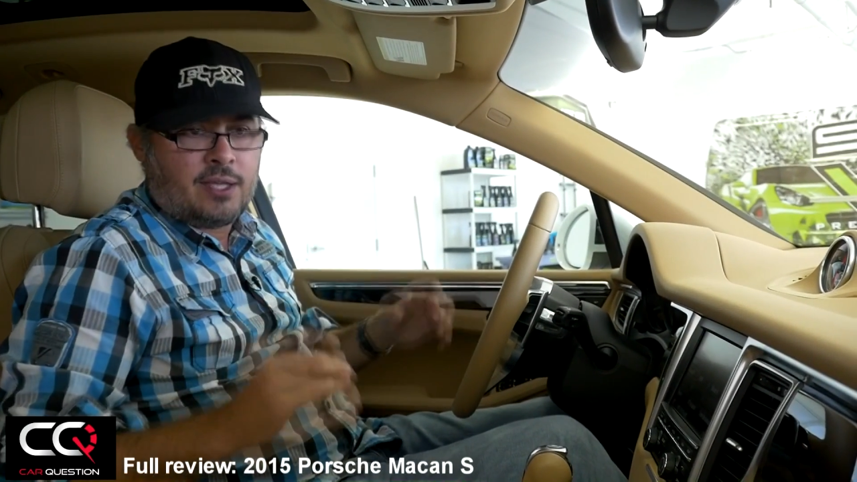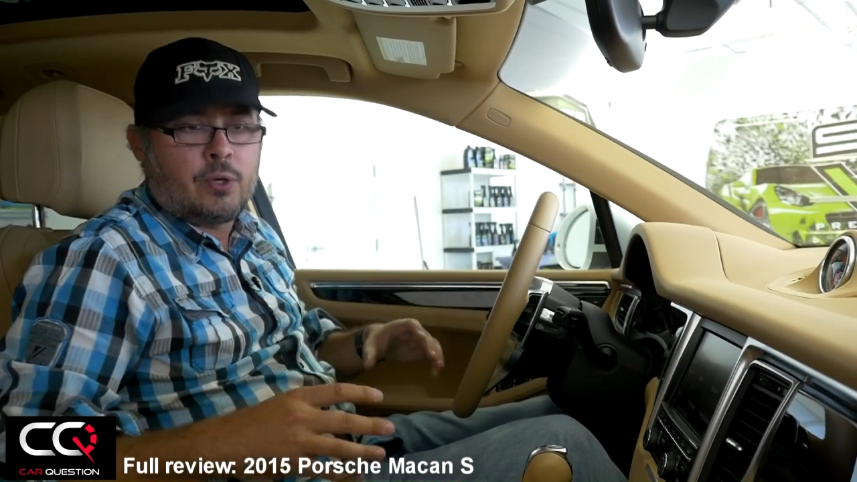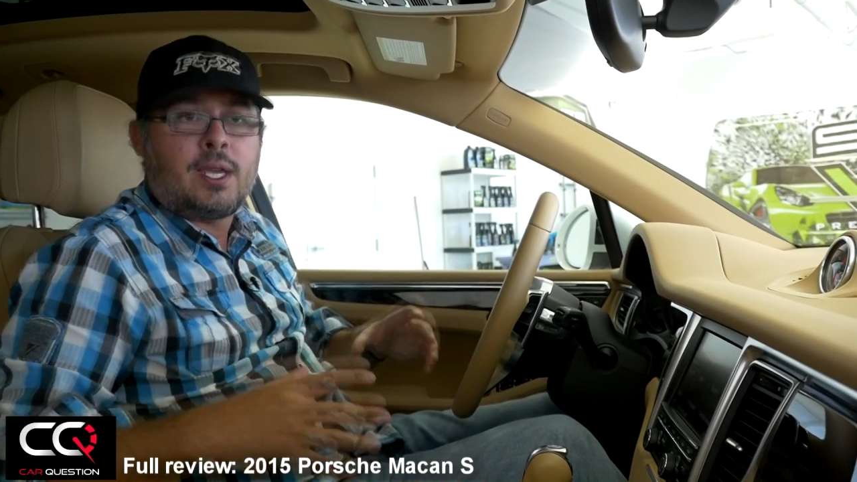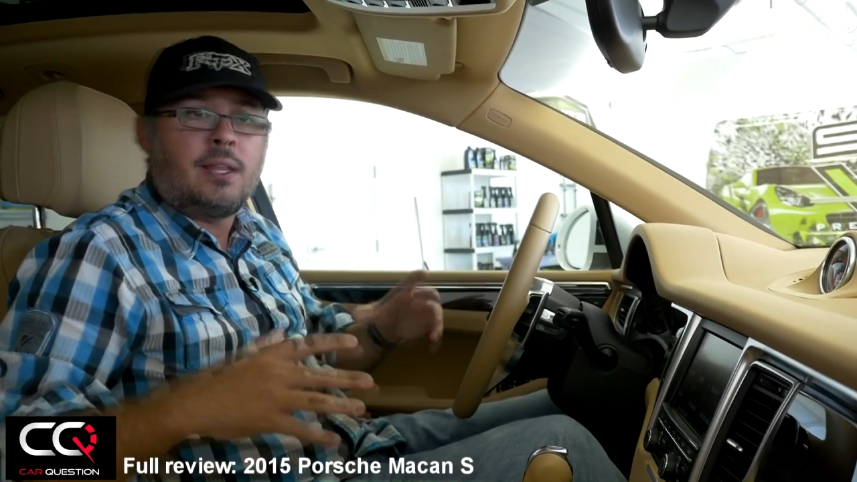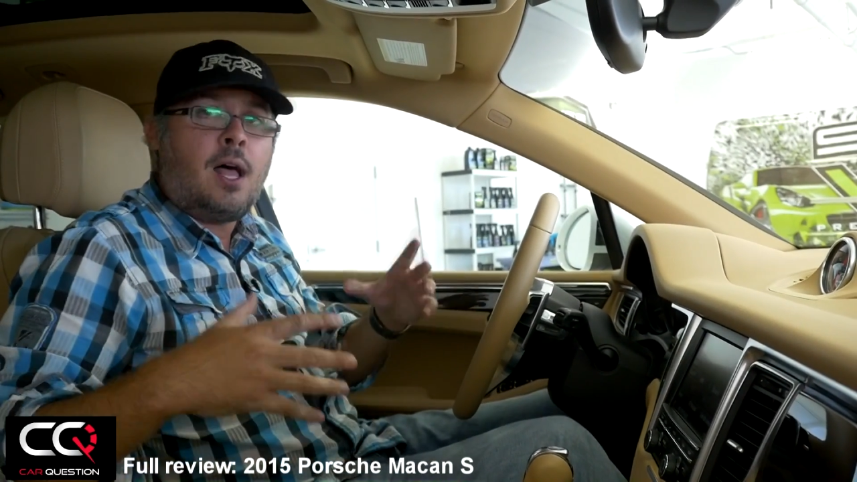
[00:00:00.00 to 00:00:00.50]
You
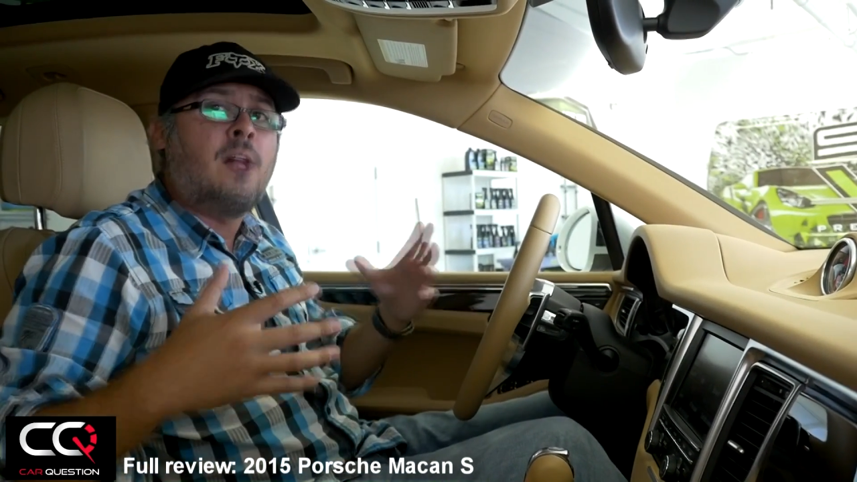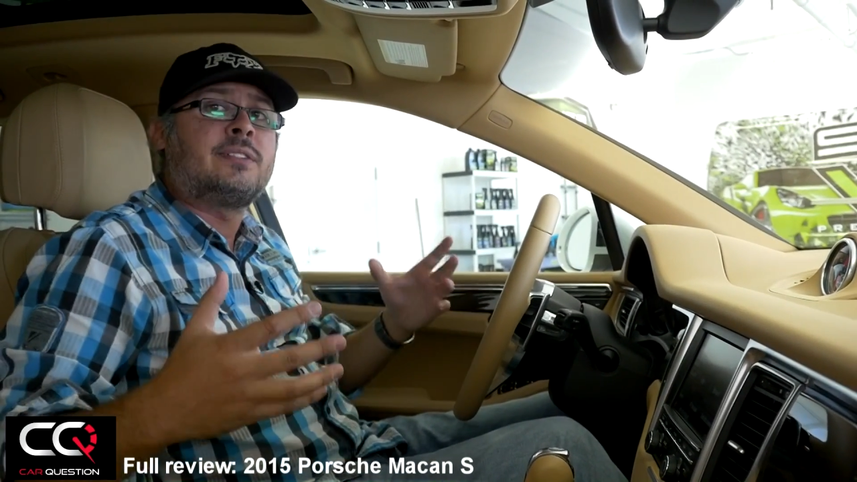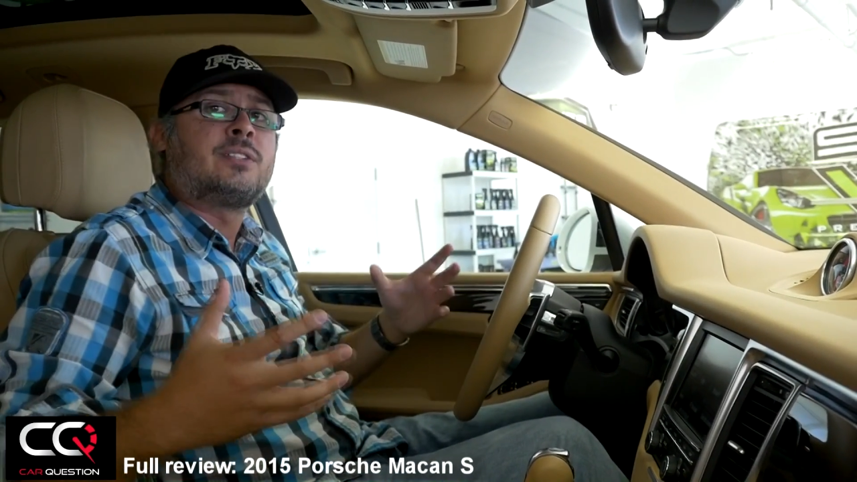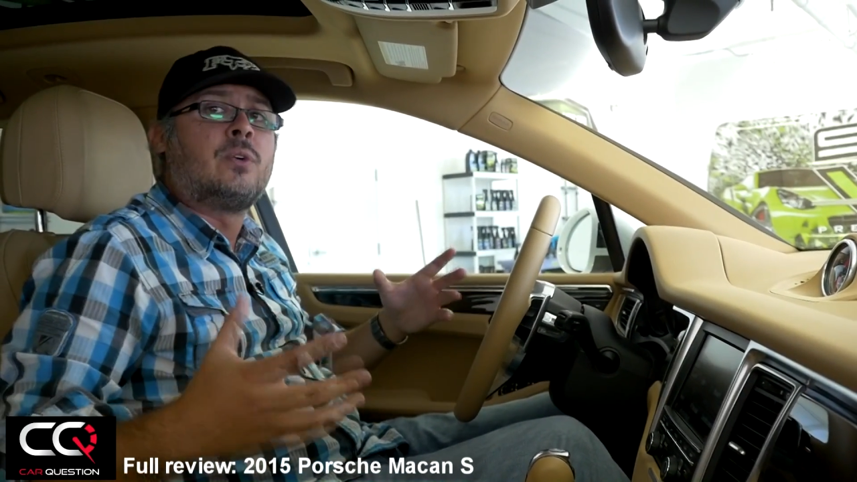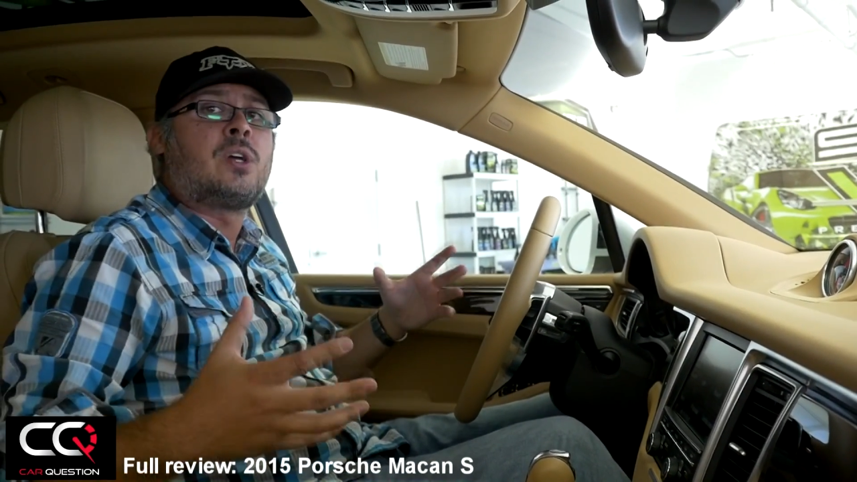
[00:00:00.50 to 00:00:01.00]
can
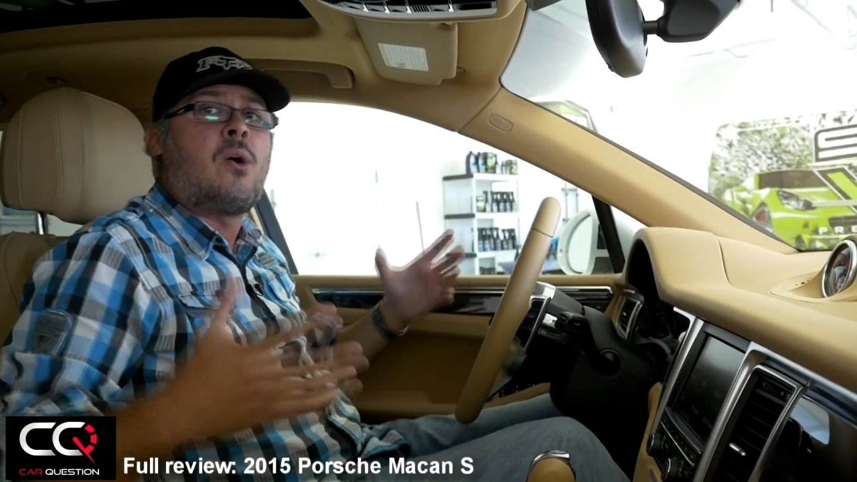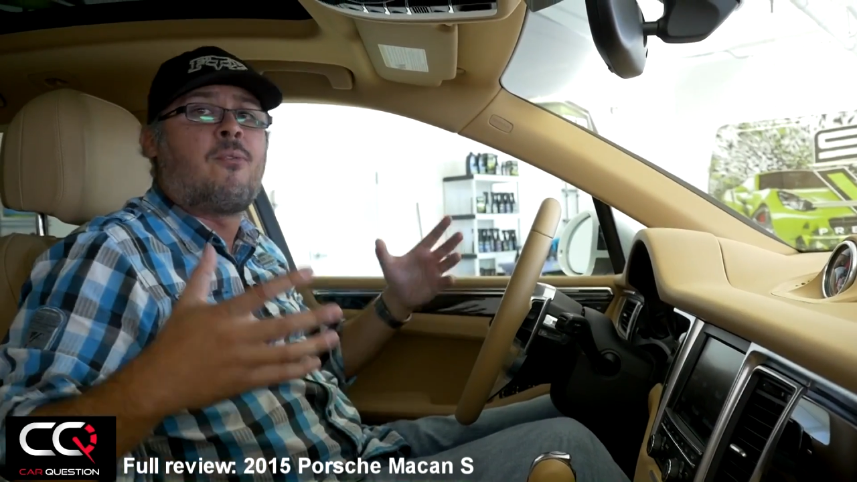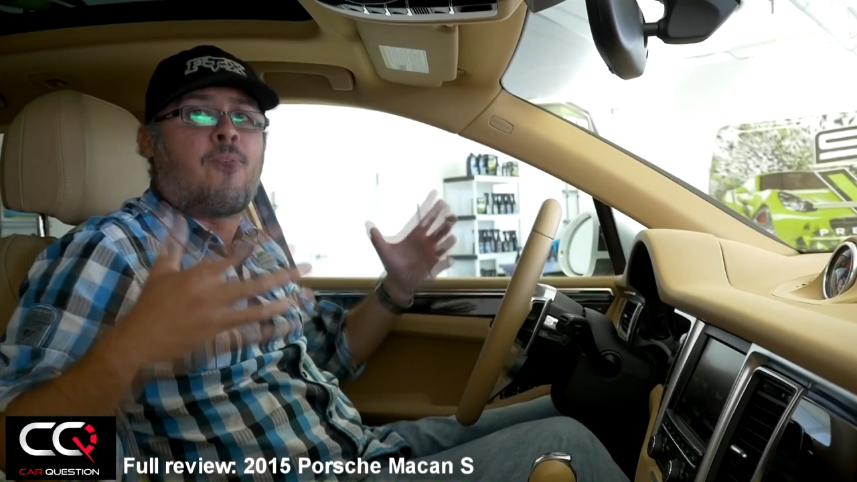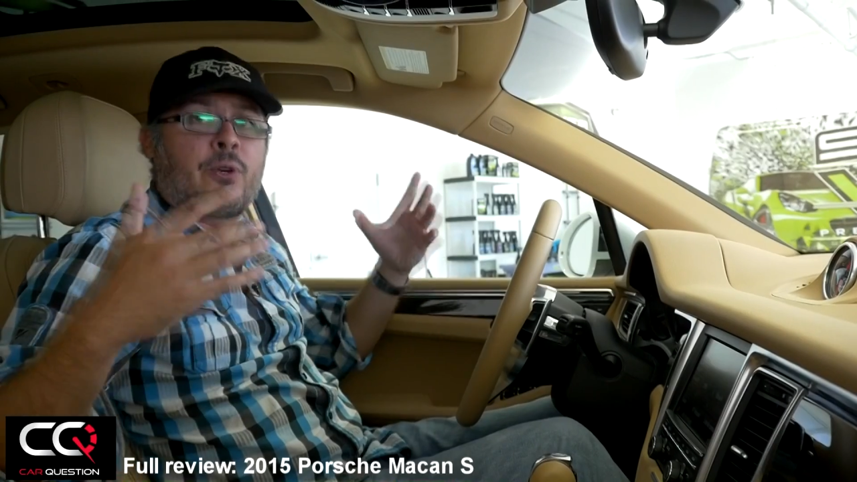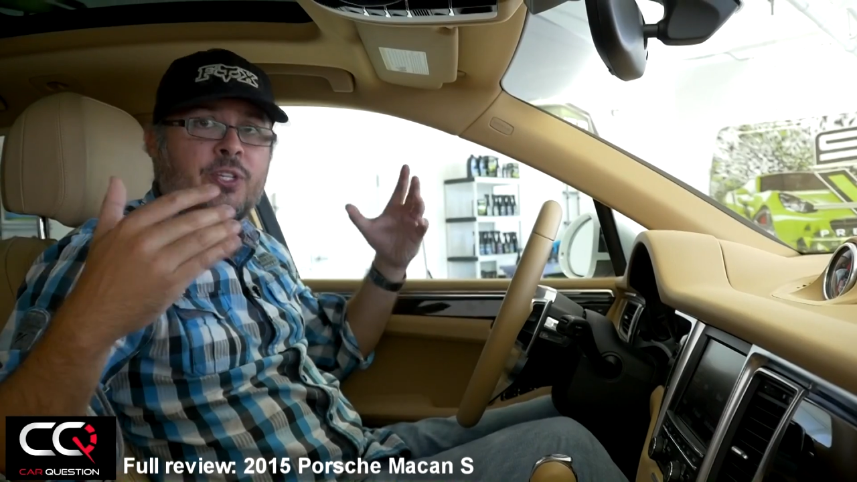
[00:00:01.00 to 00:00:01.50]
also go
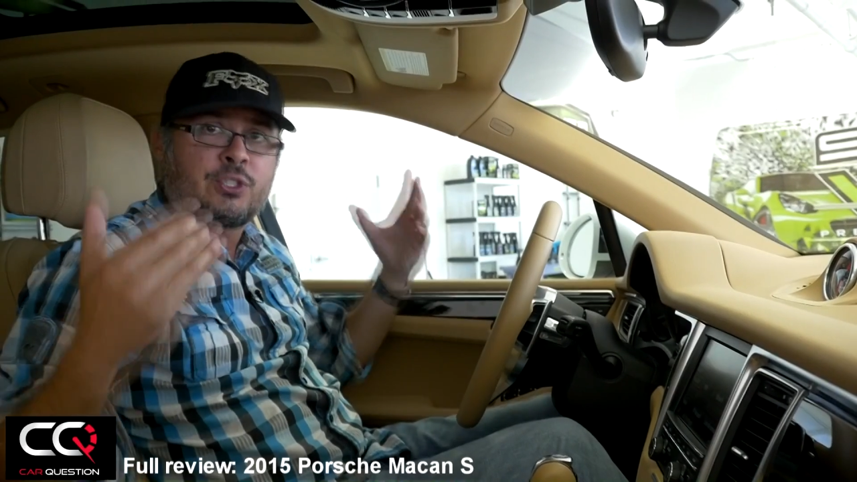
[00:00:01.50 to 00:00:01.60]
for the